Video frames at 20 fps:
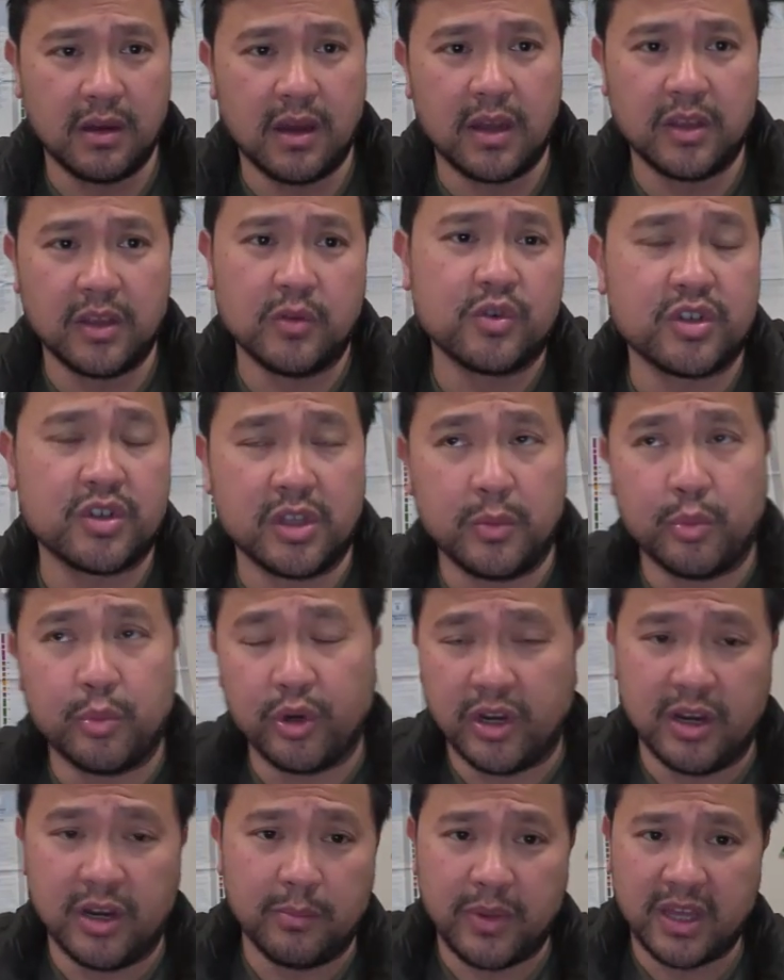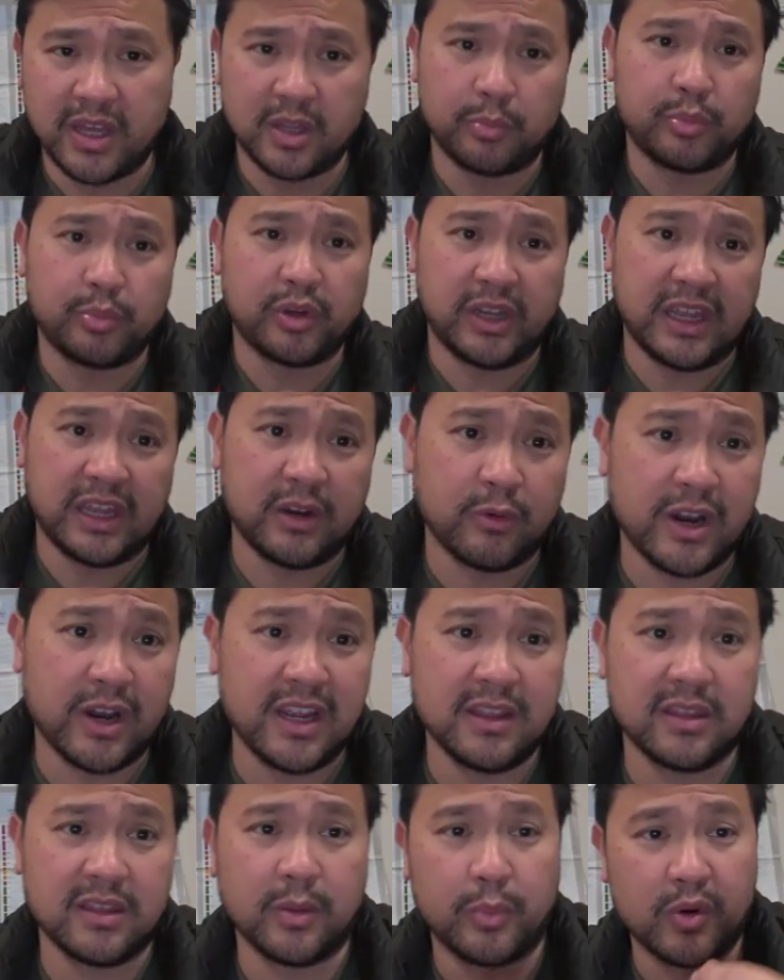usually put in by the
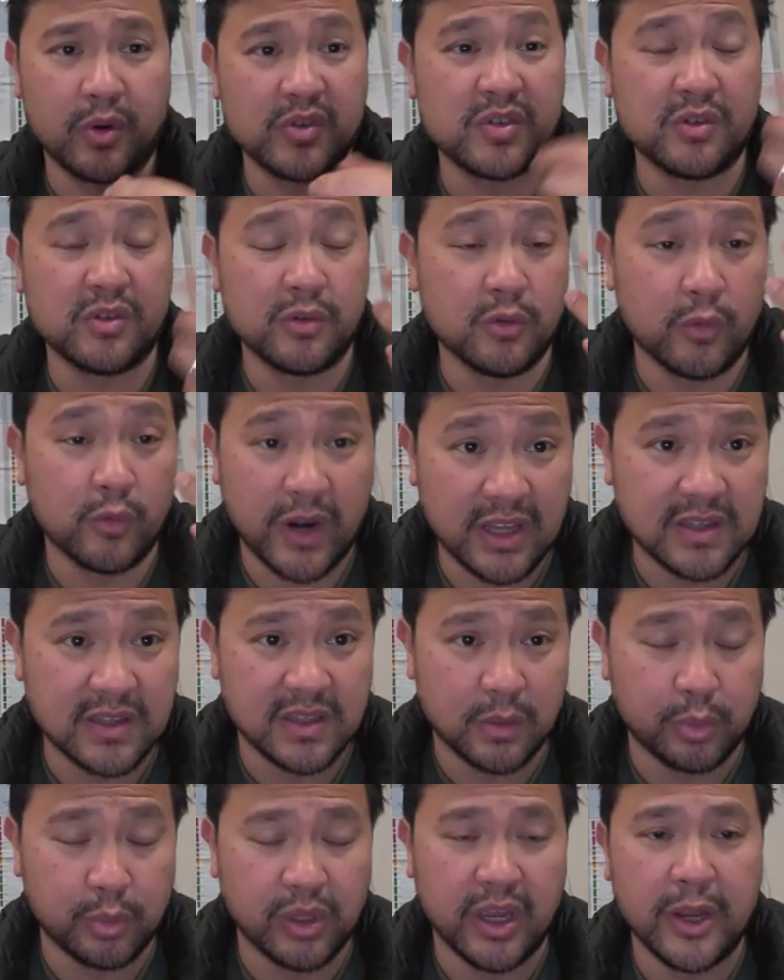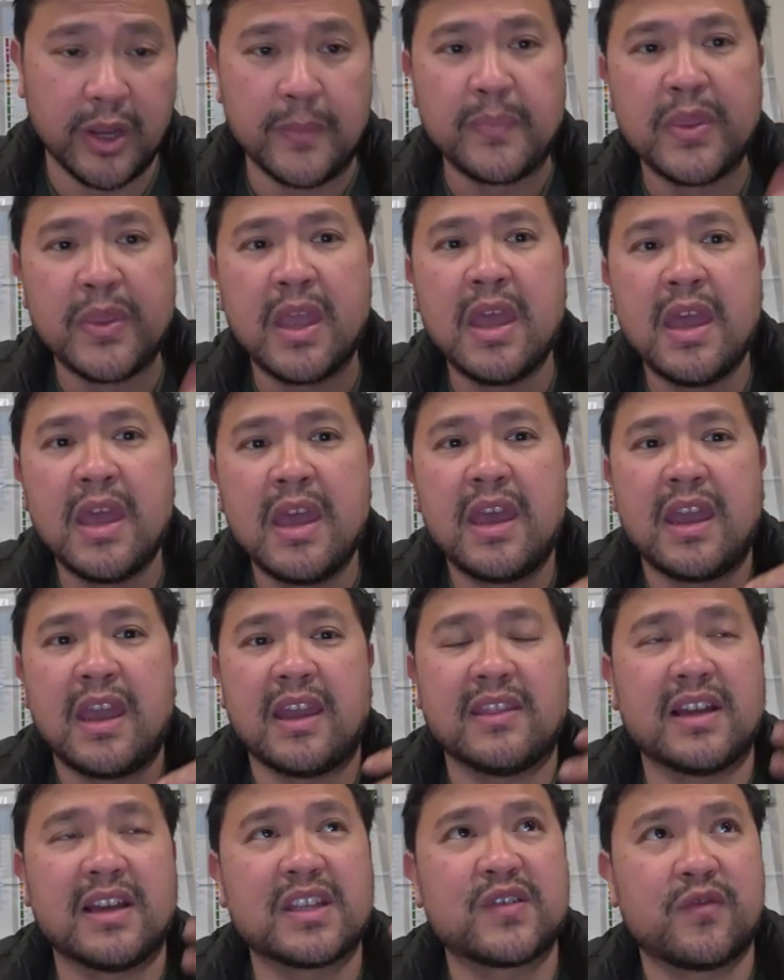playwright, the person who writes the play.
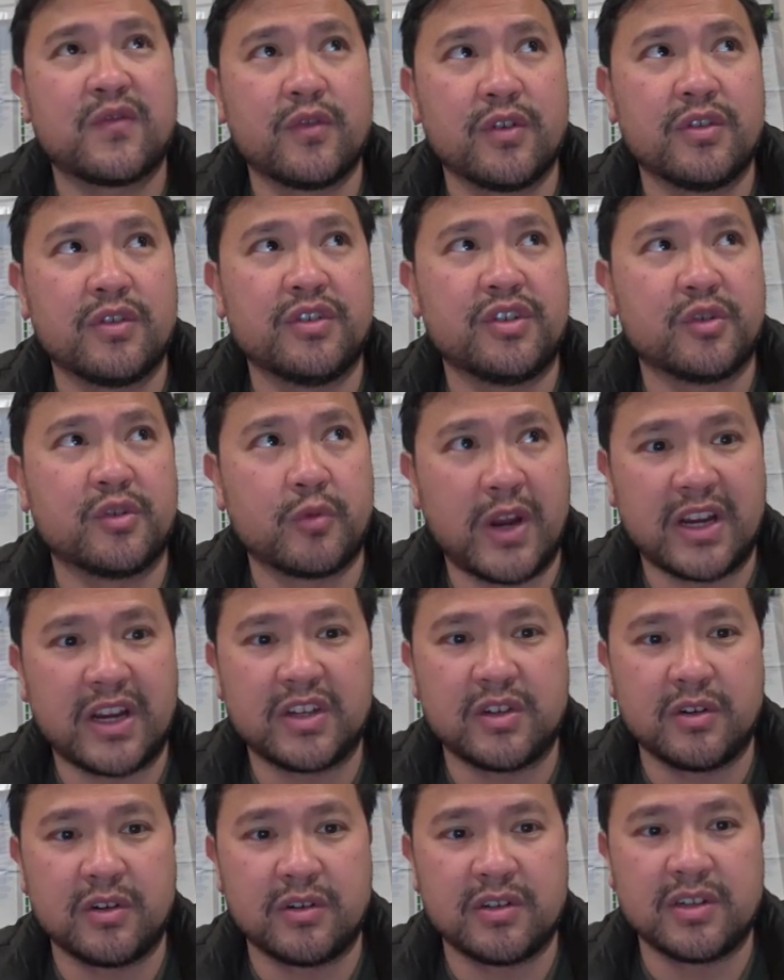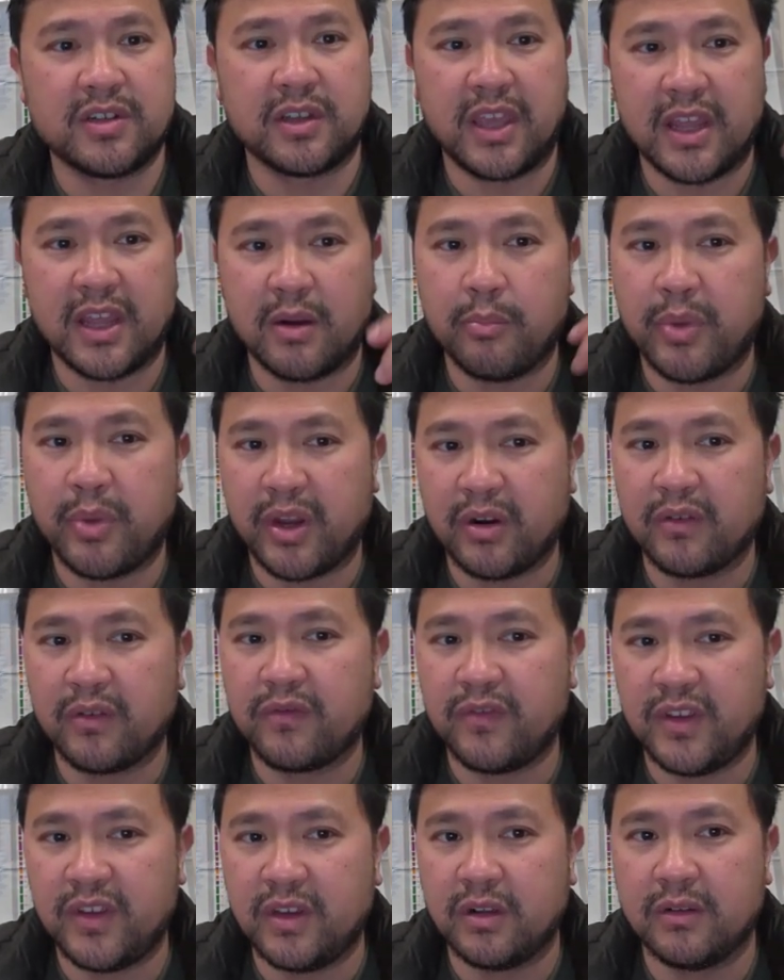And that's for the director to get a better
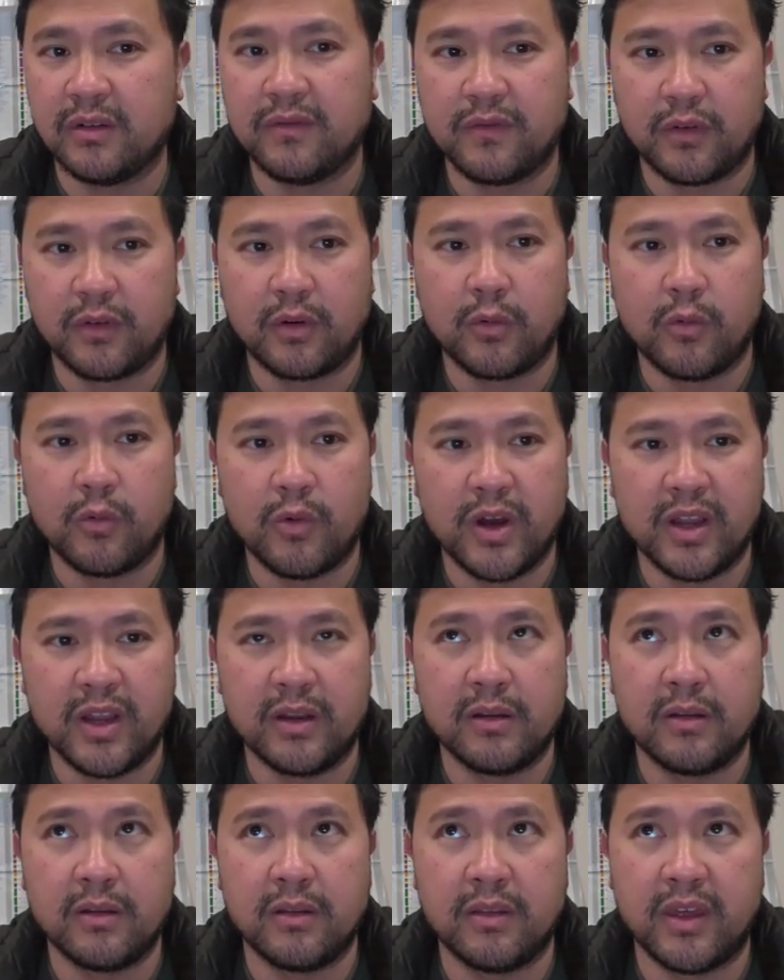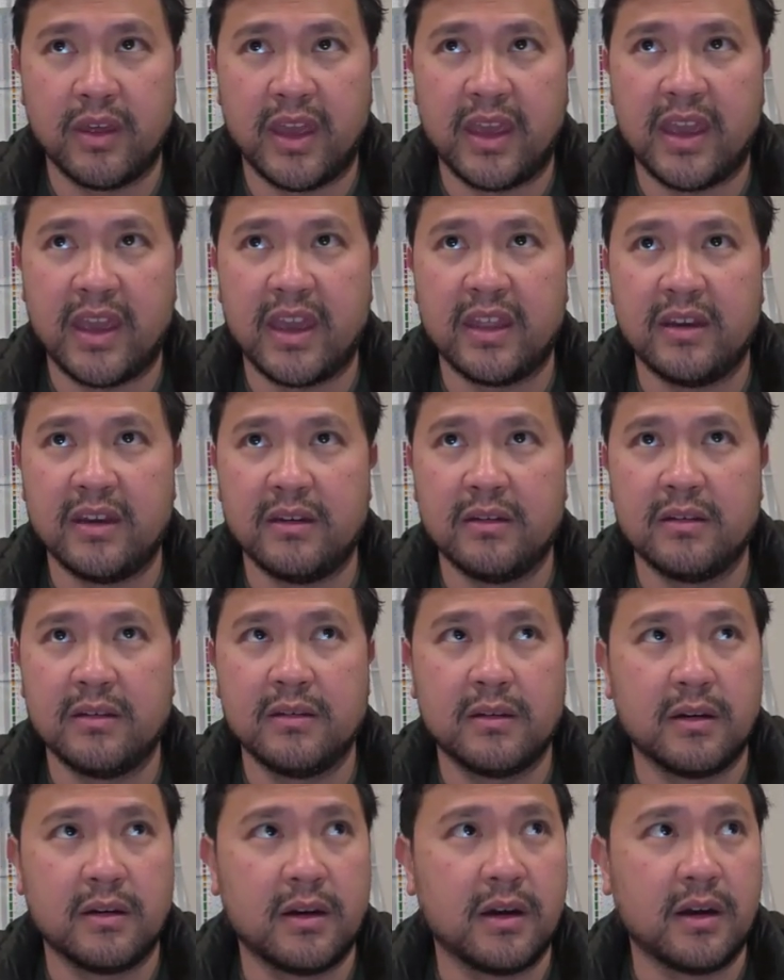feel for what they had
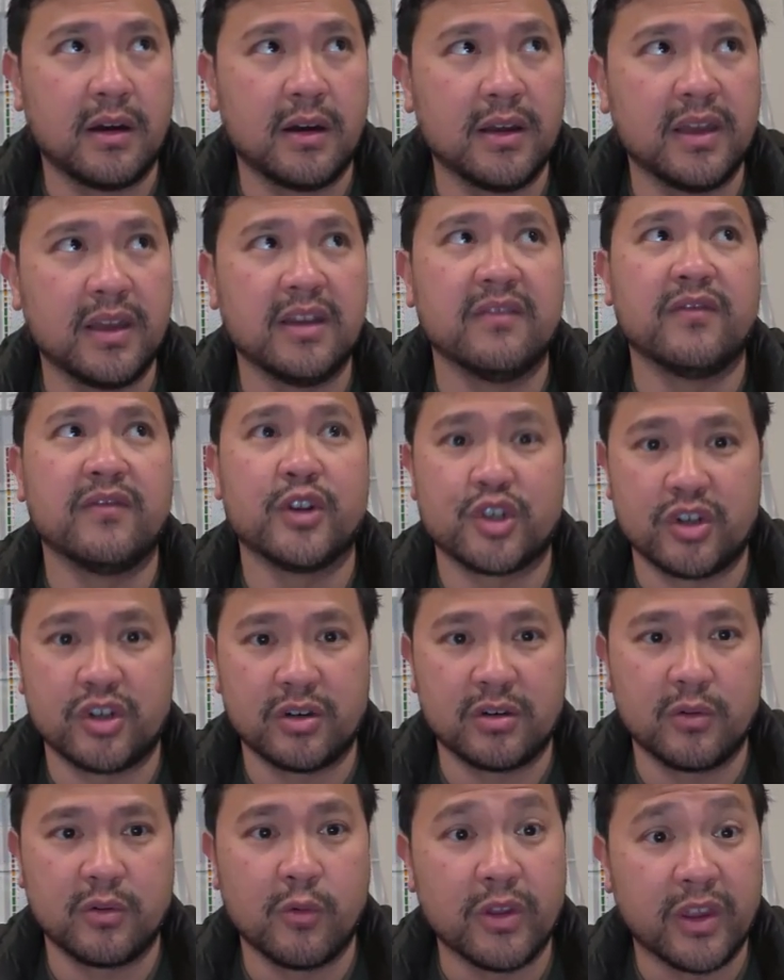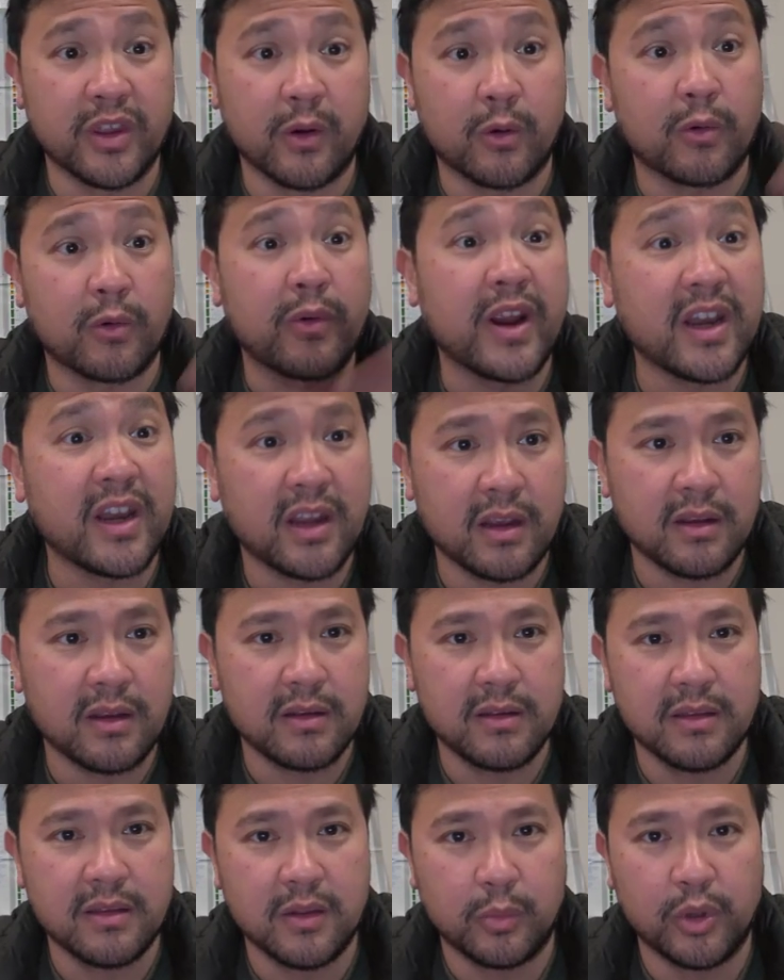envisioned when they were writing
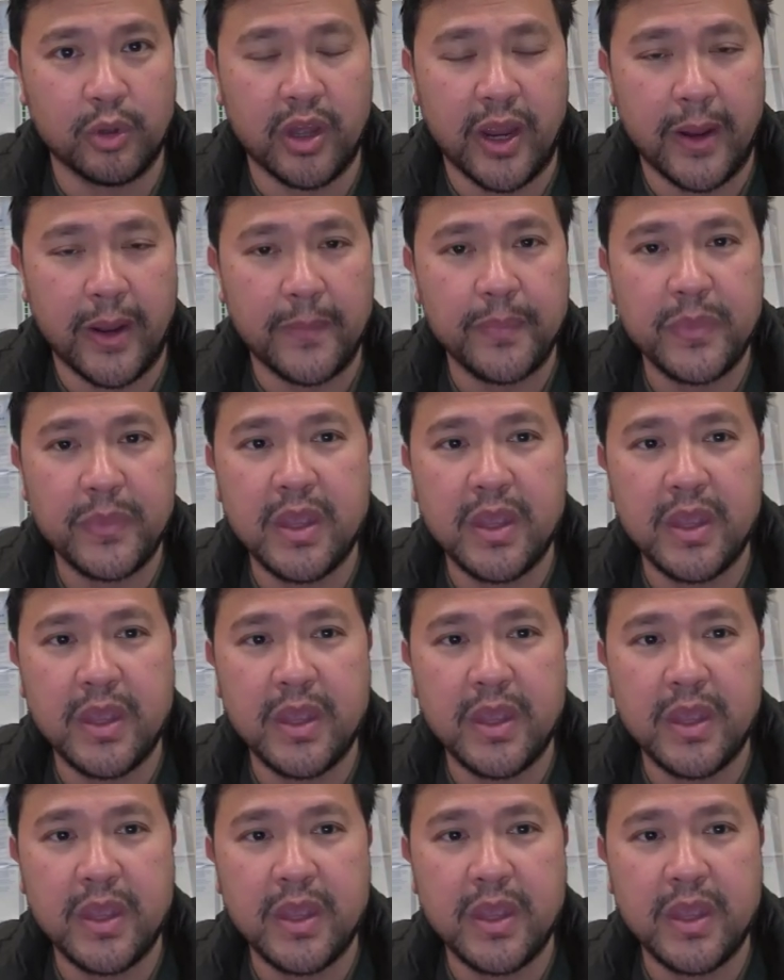the play.